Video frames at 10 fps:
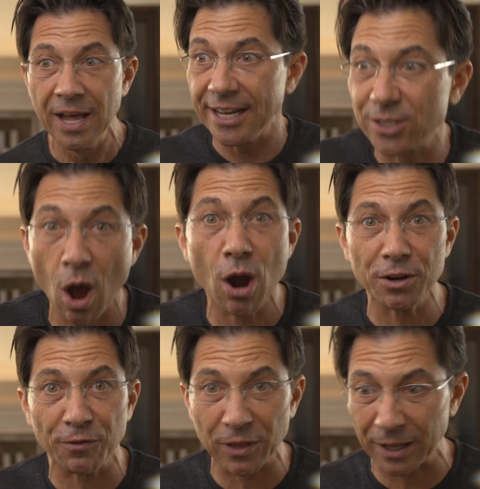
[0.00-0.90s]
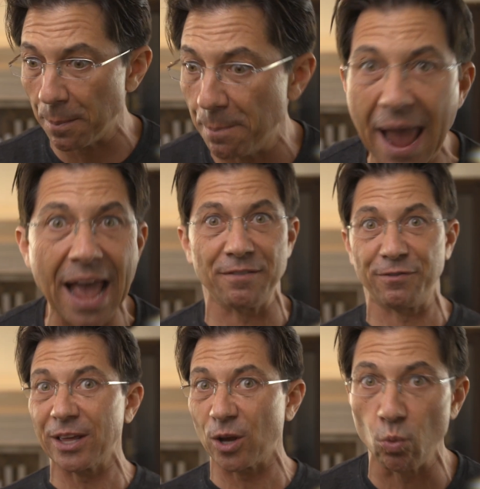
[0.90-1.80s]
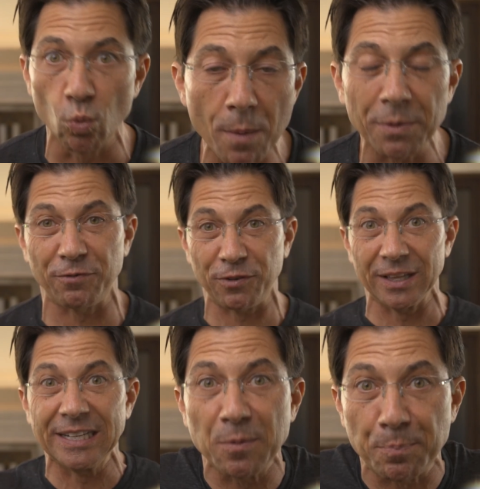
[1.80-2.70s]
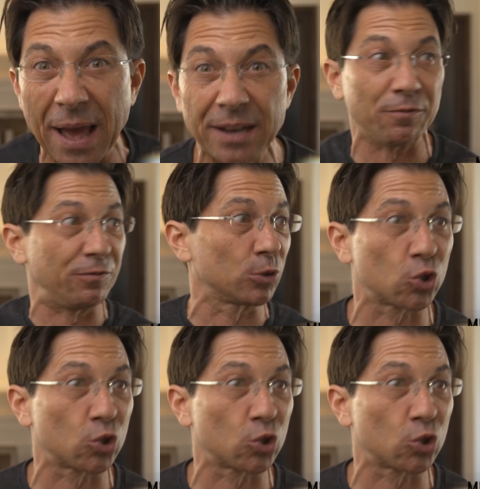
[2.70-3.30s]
It's hard to feel like a man, feel like a woman, feel independent, feel